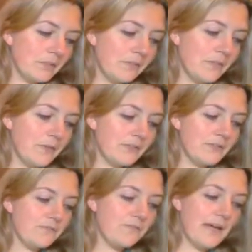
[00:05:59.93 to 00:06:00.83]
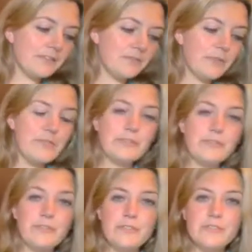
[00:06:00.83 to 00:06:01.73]
Focus on the facts and what you can
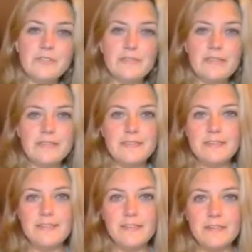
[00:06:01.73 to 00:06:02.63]
do, just like I said a second